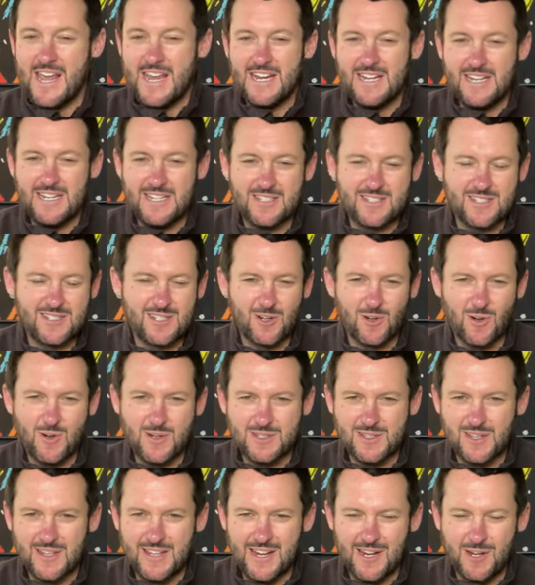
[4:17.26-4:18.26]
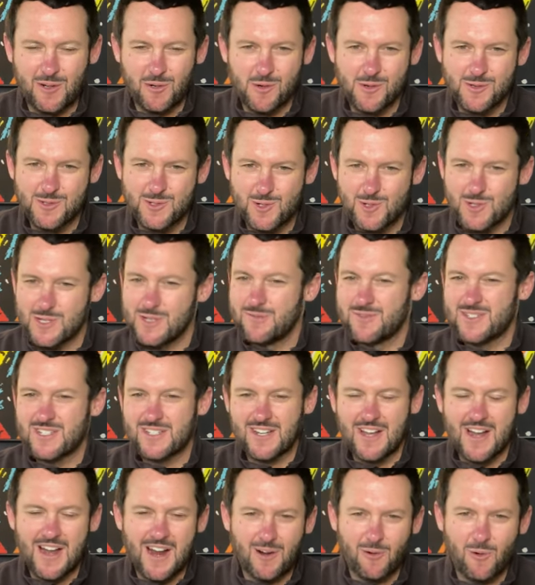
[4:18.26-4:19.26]
80 series Land Cruisers have
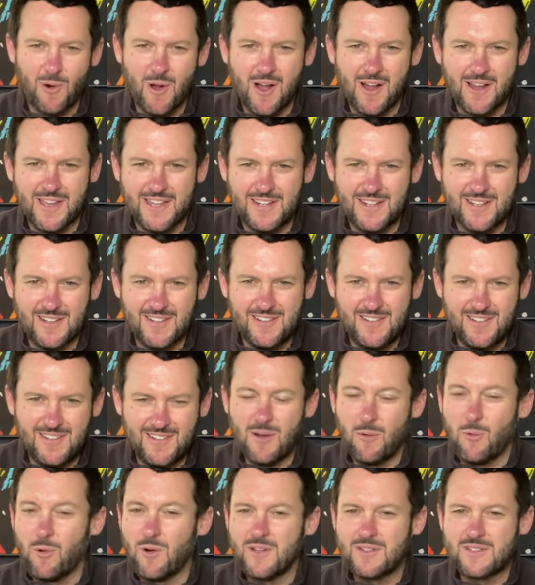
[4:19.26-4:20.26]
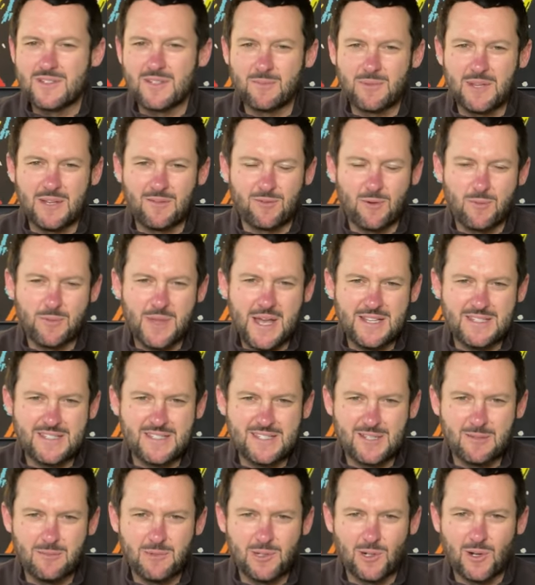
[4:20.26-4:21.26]
skyrocketed. I wanted something from that
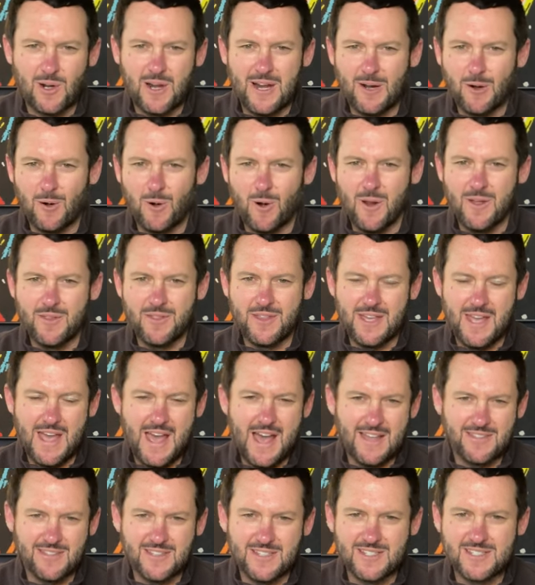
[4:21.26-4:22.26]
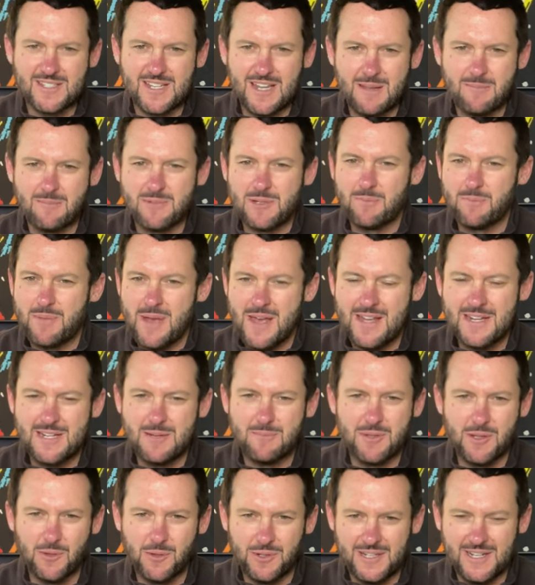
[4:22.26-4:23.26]
similar similar era that had the same
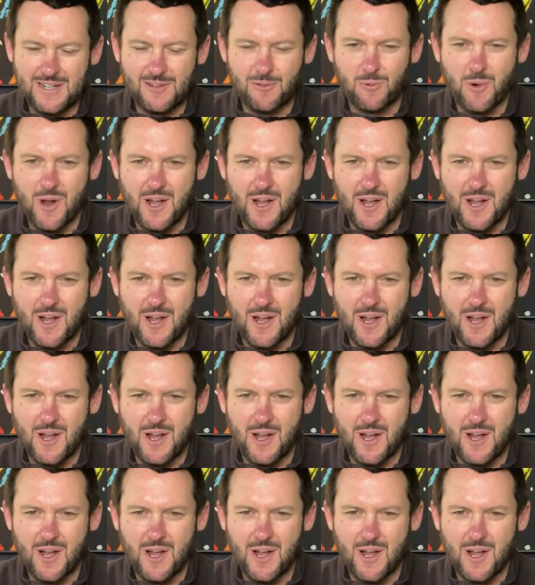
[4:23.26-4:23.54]
dependability and